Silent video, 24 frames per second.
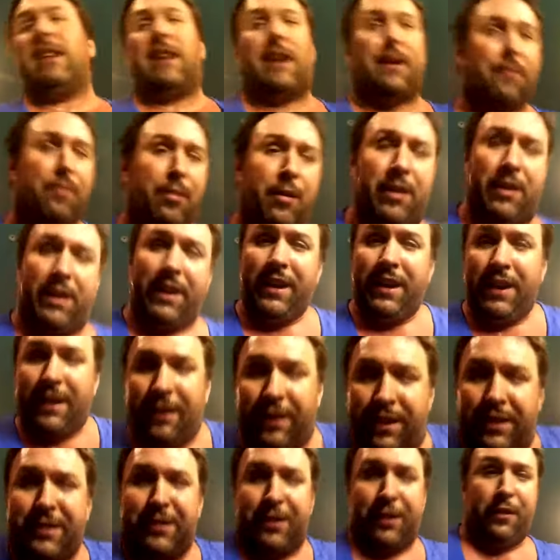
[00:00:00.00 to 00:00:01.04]
I'm polite
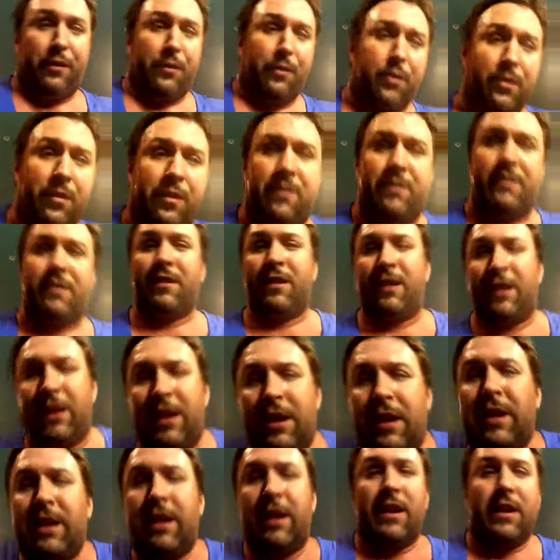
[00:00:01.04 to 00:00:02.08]
unless you
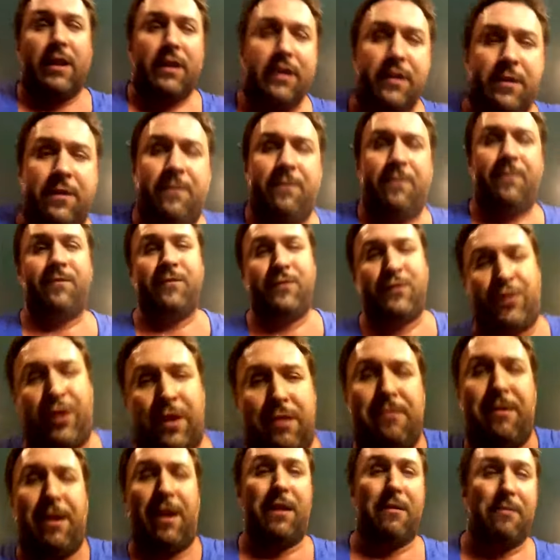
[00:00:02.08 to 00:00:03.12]

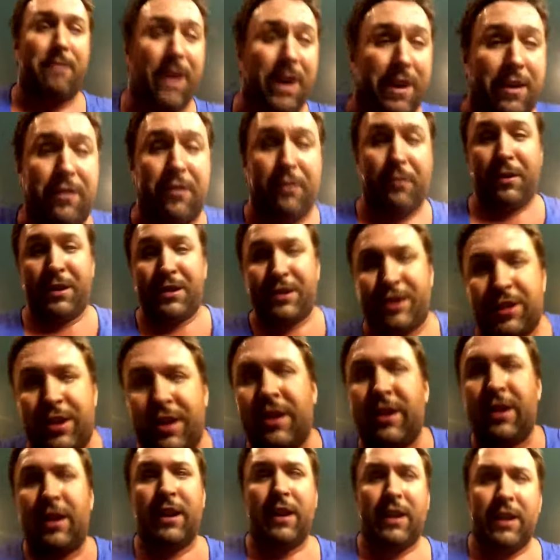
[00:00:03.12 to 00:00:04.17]
treat me in a manner in which
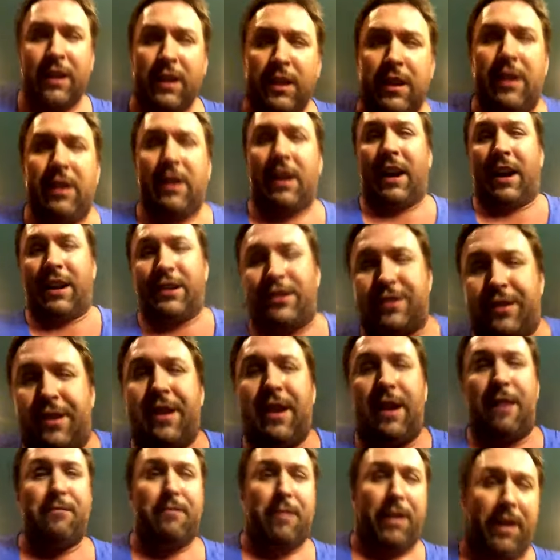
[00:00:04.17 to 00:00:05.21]
I should
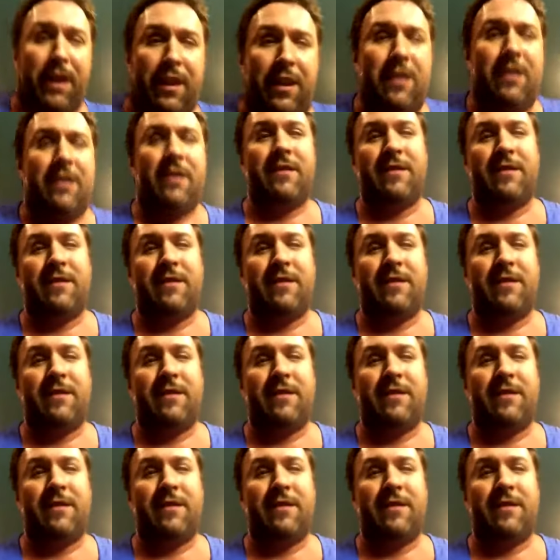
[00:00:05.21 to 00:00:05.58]
not be